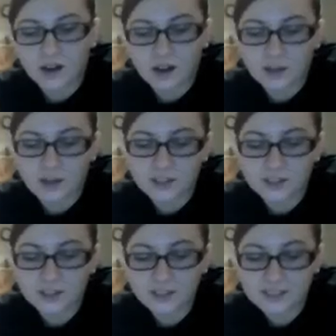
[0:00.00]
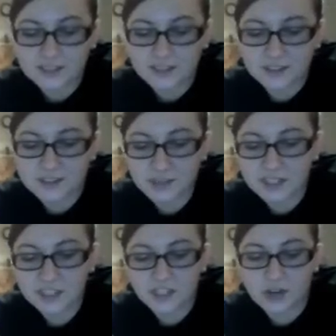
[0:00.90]
Also listen to the speech
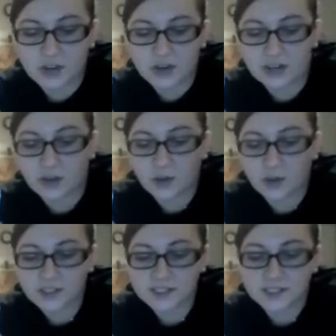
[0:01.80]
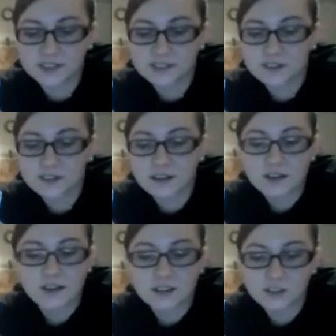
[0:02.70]
and note any hoarseness,
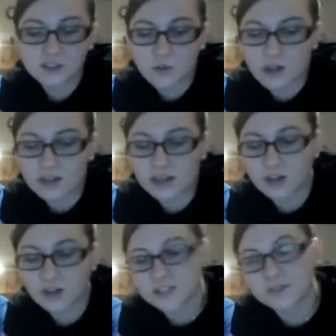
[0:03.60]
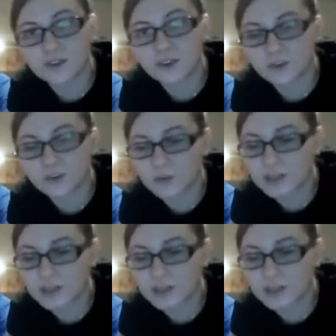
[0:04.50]
nasal quality, or difficult with